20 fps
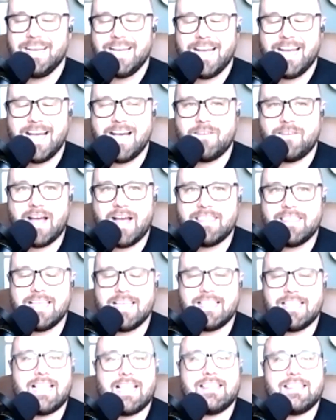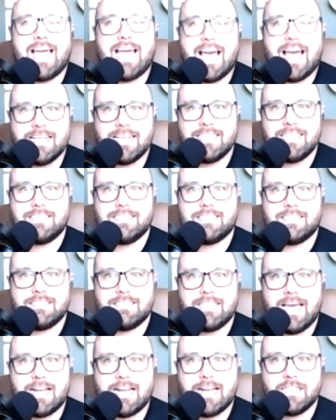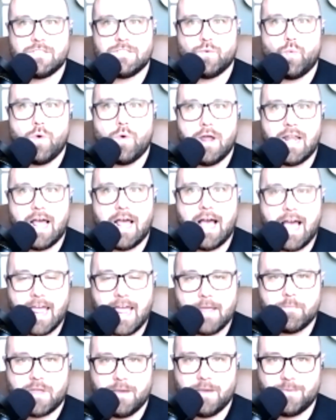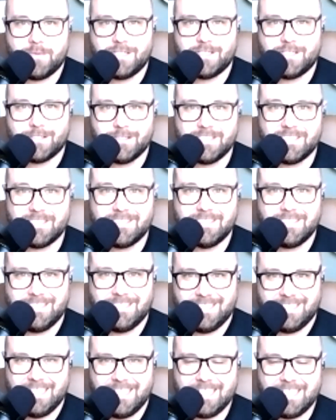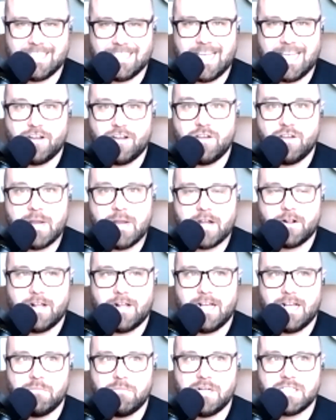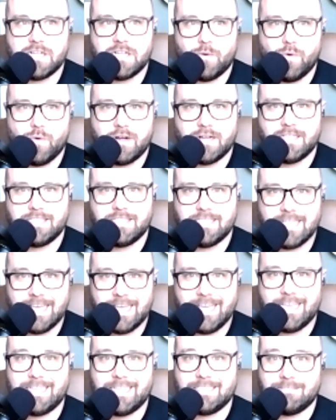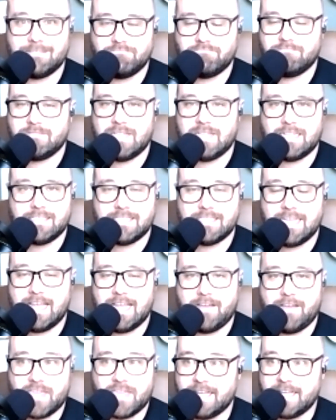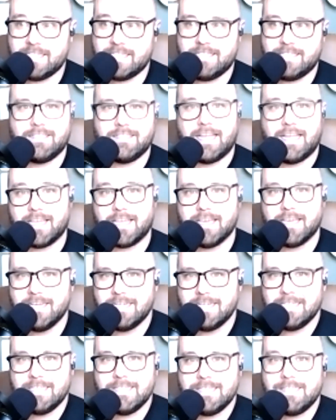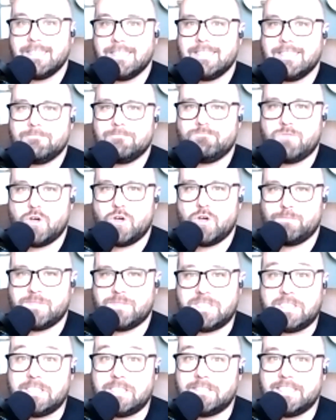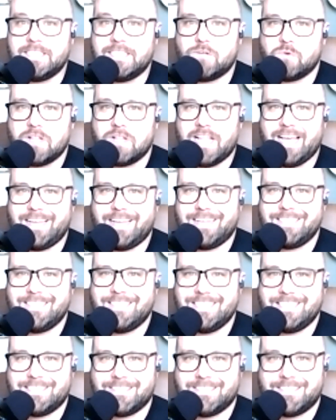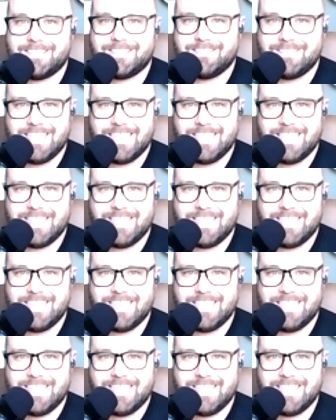um, I think that that is that is what I am coming to learn is that no matter how much I want to say and and say I've kicked it, like, nope, still need to rely on Jesus.